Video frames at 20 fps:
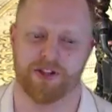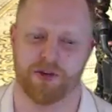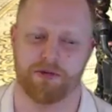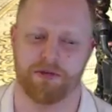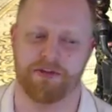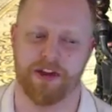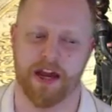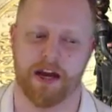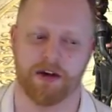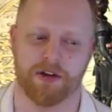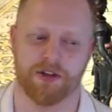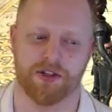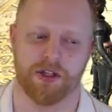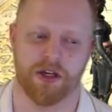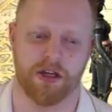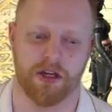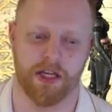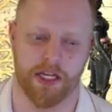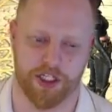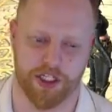So there's
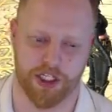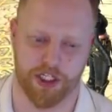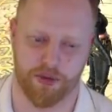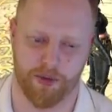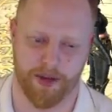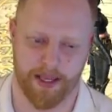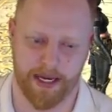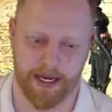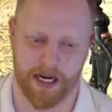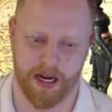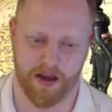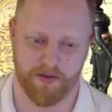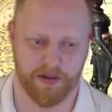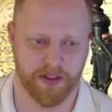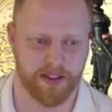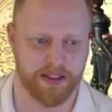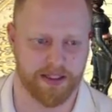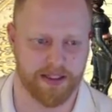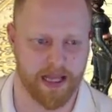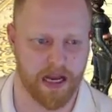an issue in and of
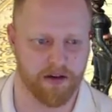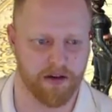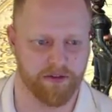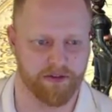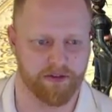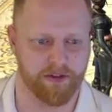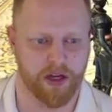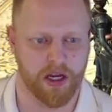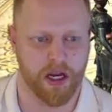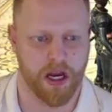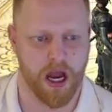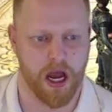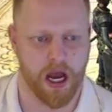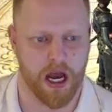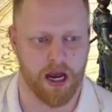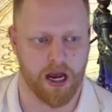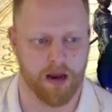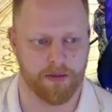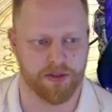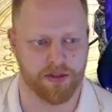itself.
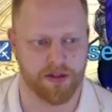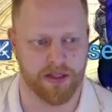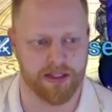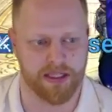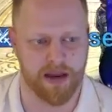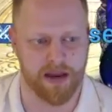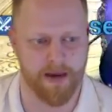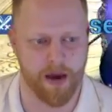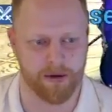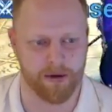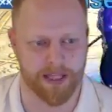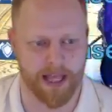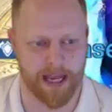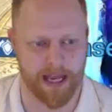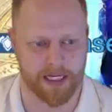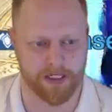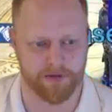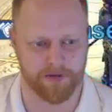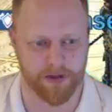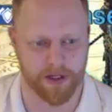So let's come out with a
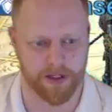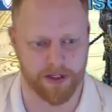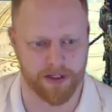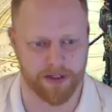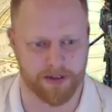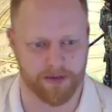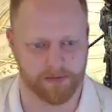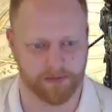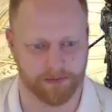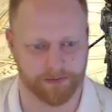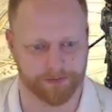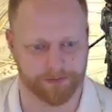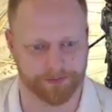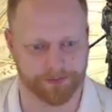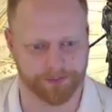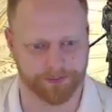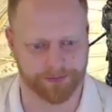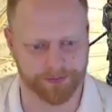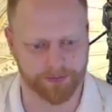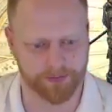Hex first.
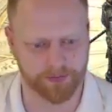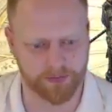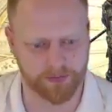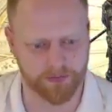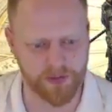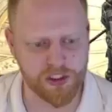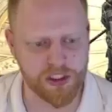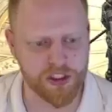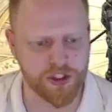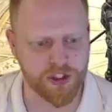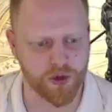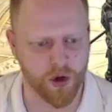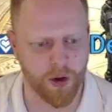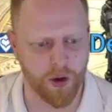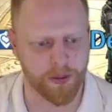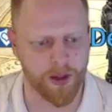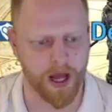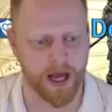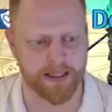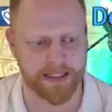Let's
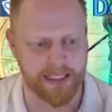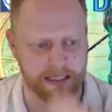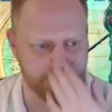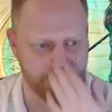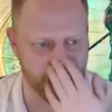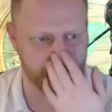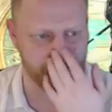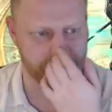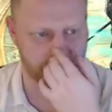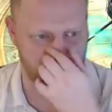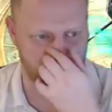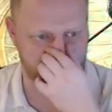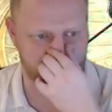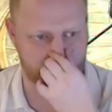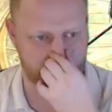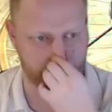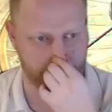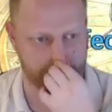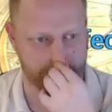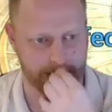throw block debuffs up
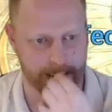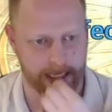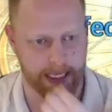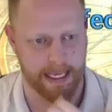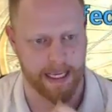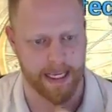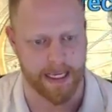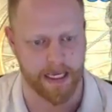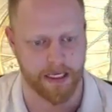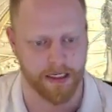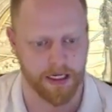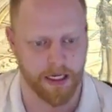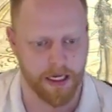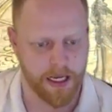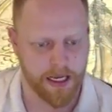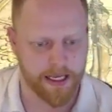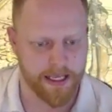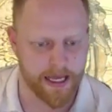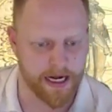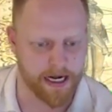so that they can't
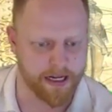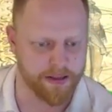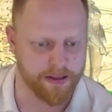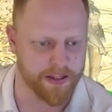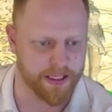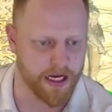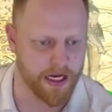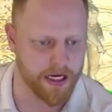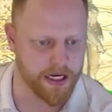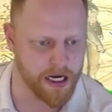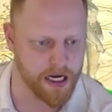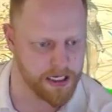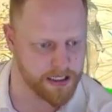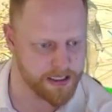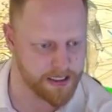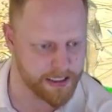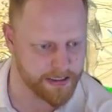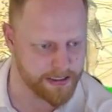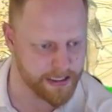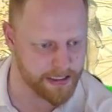get anything on
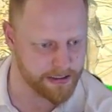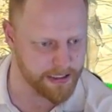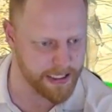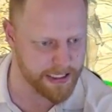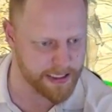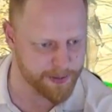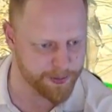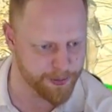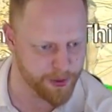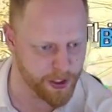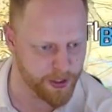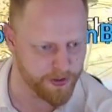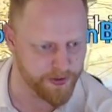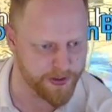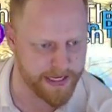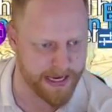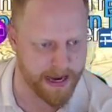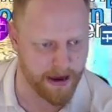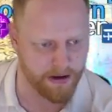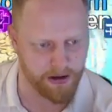us. And then let's put
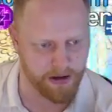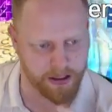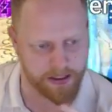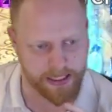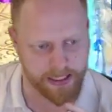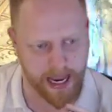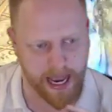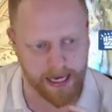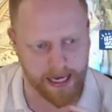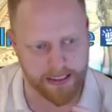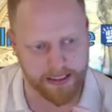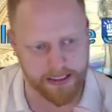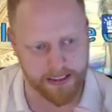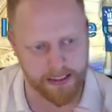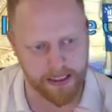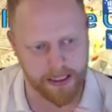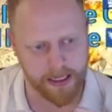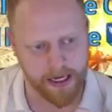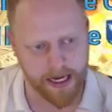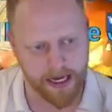the counterattacks
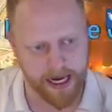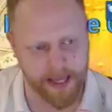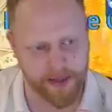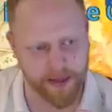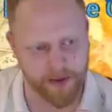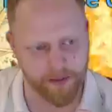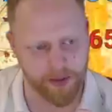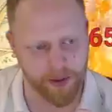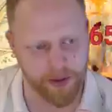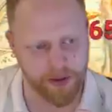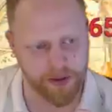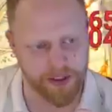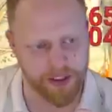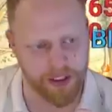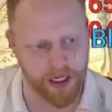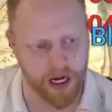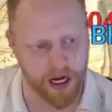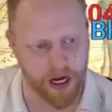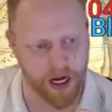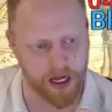and the
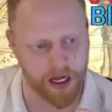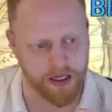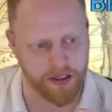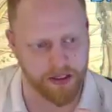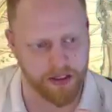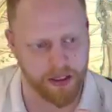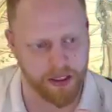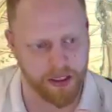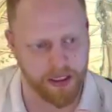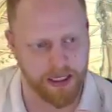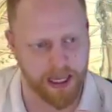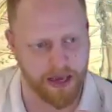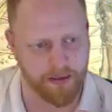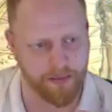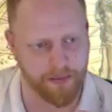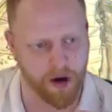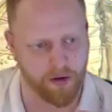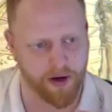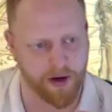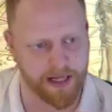boost on
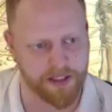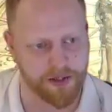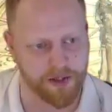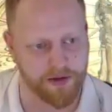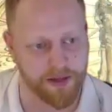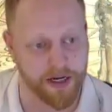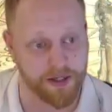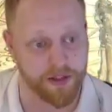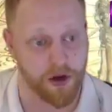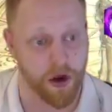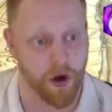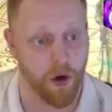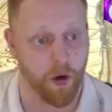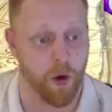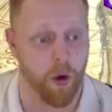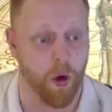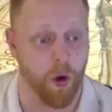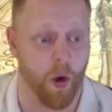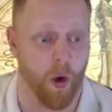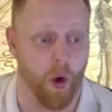Genbo, right? So there's...
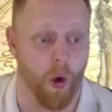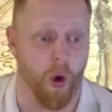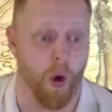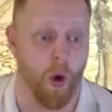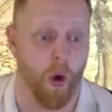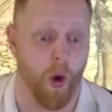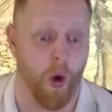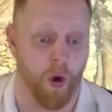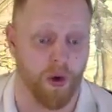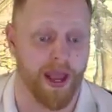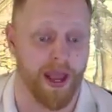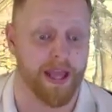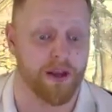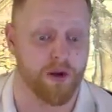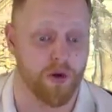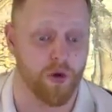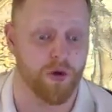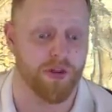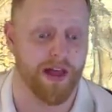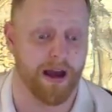Oh, okay,
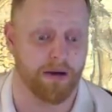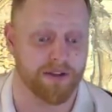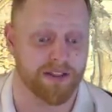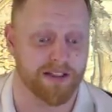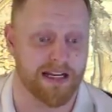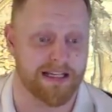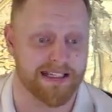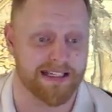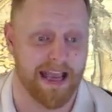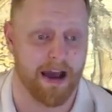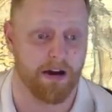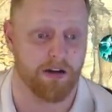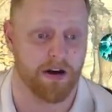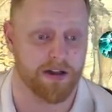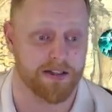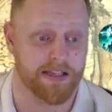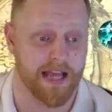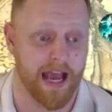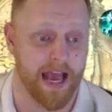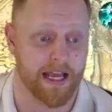cool. That was a nice
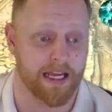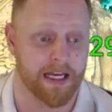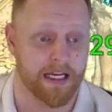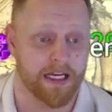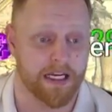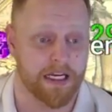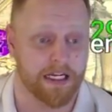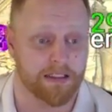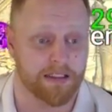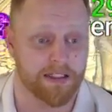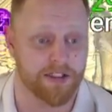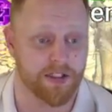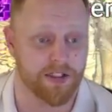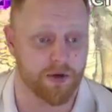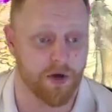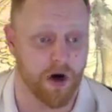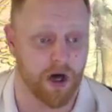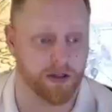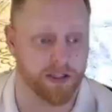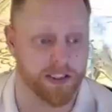counterattack. Let's
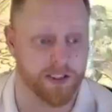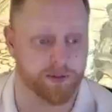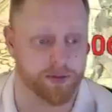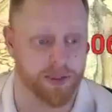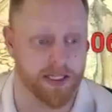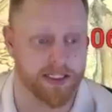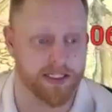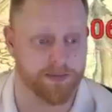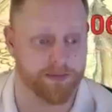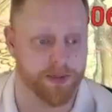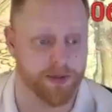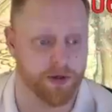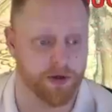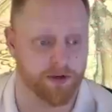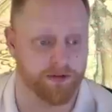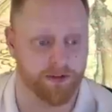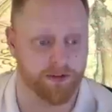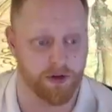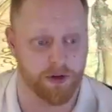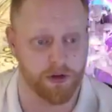do Heartless Blitz.
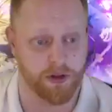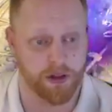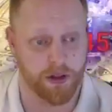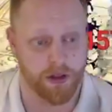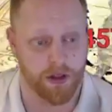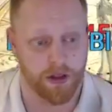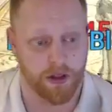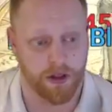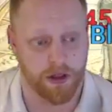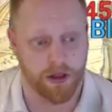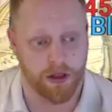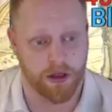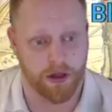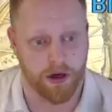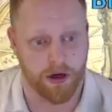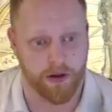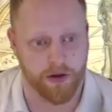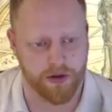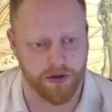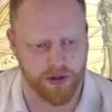Beautiful.
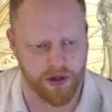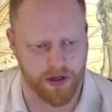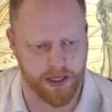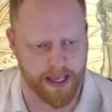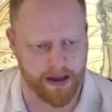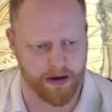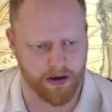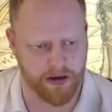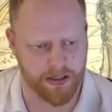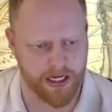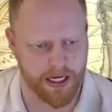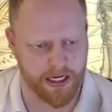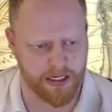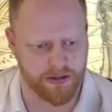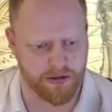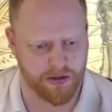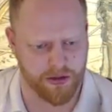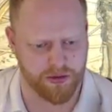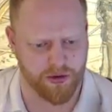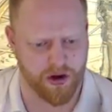Are those all
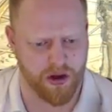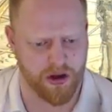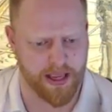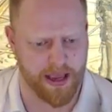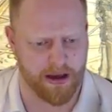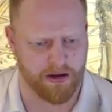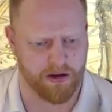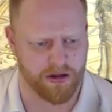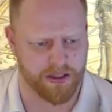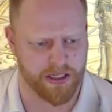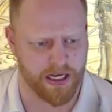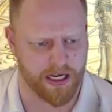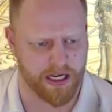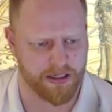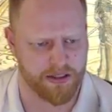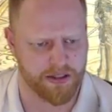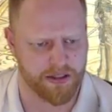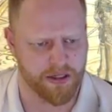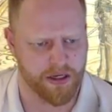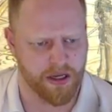counterattacks? Those are all
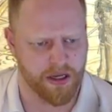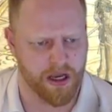counterattacks.